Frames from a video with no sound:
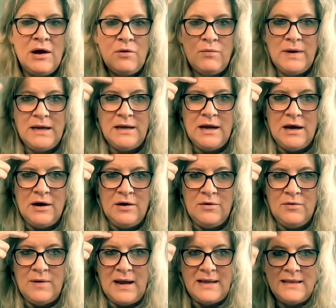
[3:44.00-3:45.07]
We
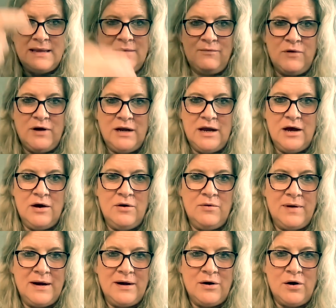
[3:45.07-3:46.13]
know, and then we know
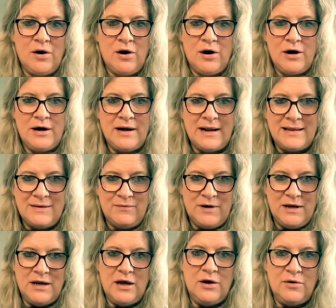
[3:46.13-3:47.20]
in our heart, and then we
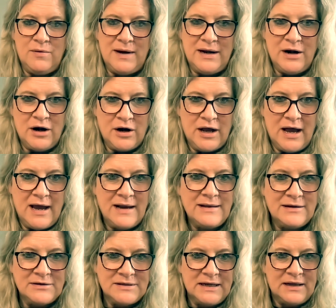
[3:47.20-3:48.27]
know in our gut.
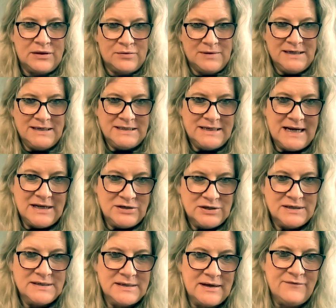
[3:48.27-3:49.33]
There's like three
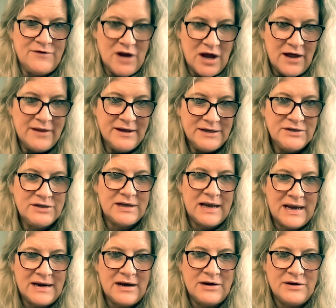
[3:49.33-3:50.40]
stages of knowledge
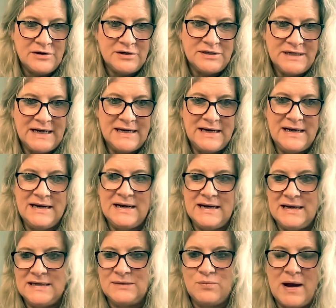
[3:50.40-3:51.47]
and understanding. And
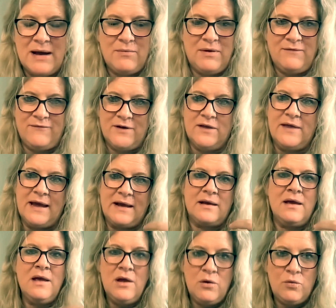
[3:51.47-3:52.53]
it's why we feel like
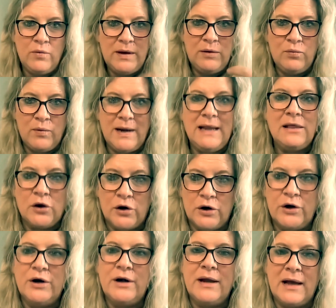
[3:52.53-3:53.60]
we
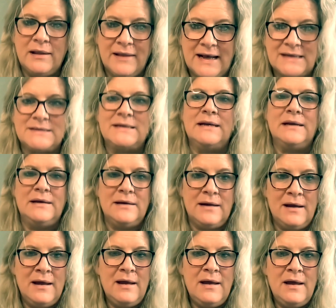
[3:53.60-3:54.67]
relearn a
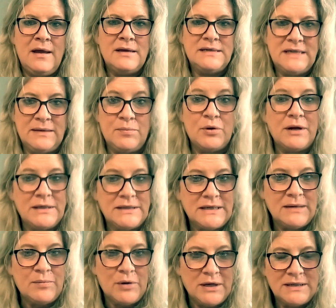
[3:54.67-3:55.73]
lesson deeper and
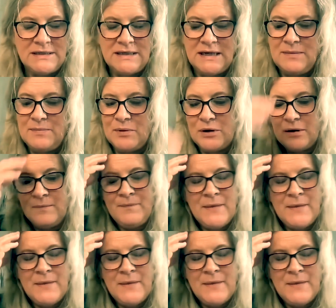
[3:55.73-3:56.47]
deeper and deeper.